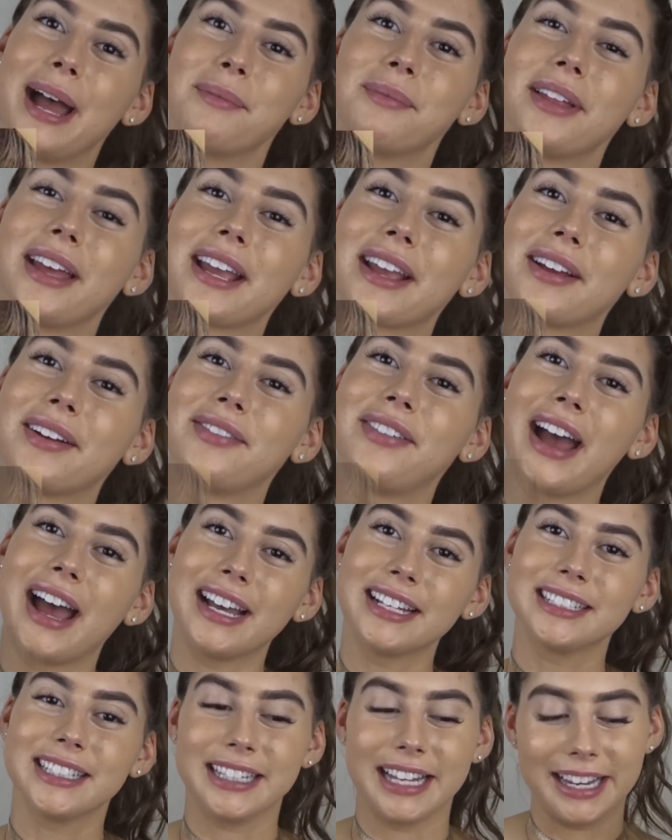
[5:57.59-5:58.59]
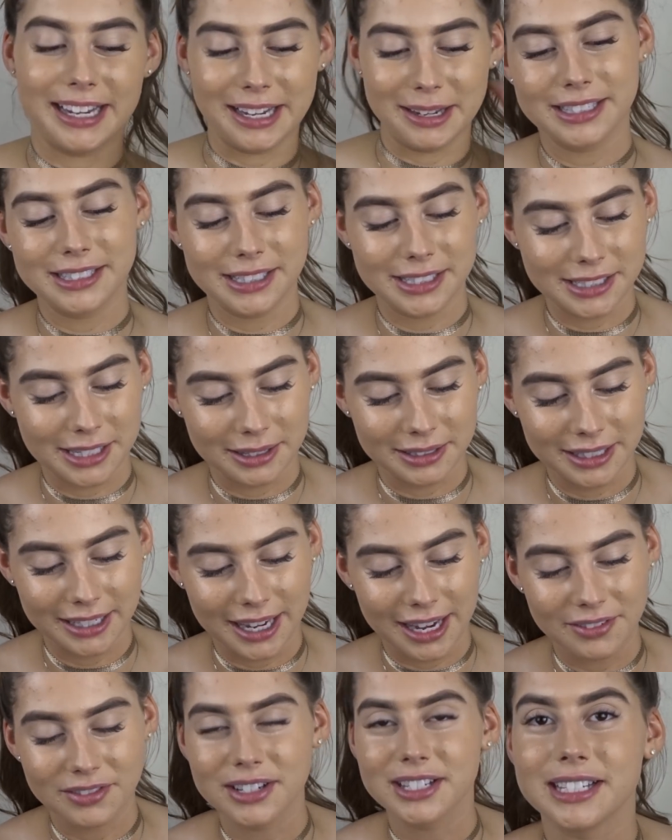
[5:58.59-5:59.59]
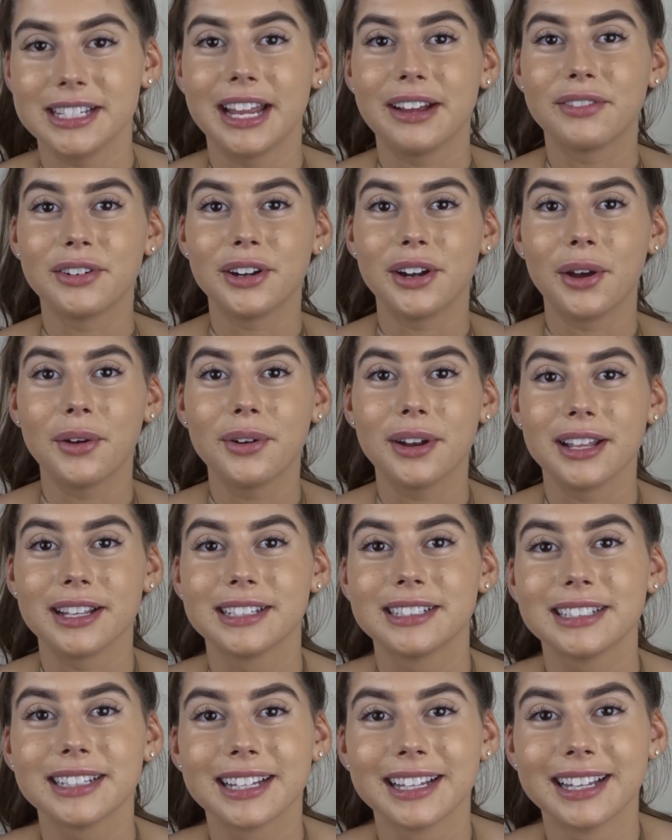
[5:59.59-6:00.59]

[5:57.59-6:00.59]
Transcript: I'm like fascinated. This is something I've just never noticed.